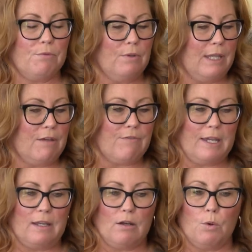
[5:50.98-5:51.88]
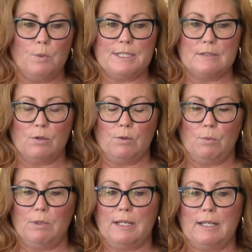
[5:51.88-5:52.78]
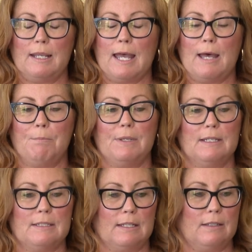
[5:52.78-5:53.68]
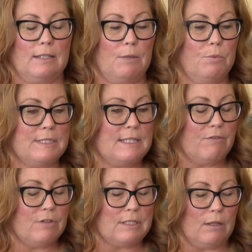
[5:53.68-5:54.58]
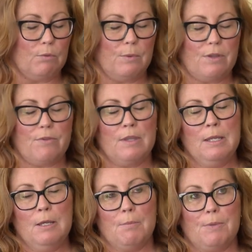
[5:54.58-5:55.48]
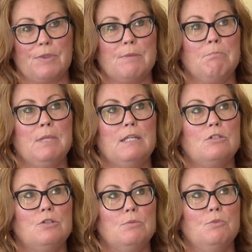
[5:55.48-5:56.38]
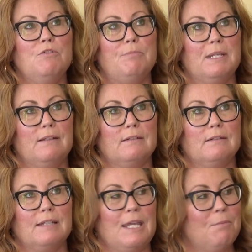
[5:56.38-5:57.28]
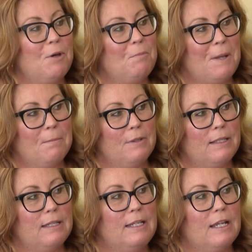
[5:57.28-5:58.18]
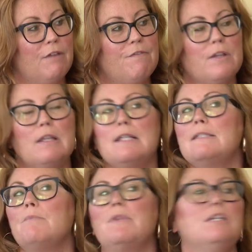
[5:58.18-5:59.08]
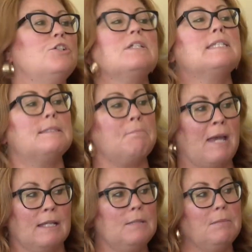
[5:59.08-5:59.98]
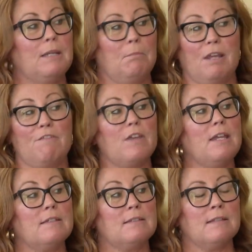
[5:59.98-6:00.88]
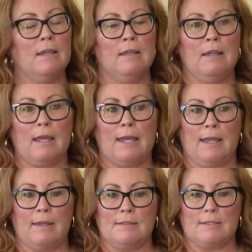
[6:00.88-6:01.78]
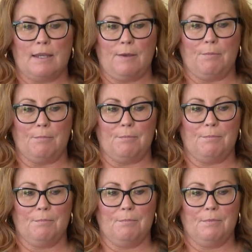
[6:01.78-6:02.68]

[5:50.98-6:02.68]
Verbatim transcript: through life, I had always known what had happened and it was never dealt with. But the Me Too movement came out publicly and I felt like something just smacked me in my face. Yeah. And um,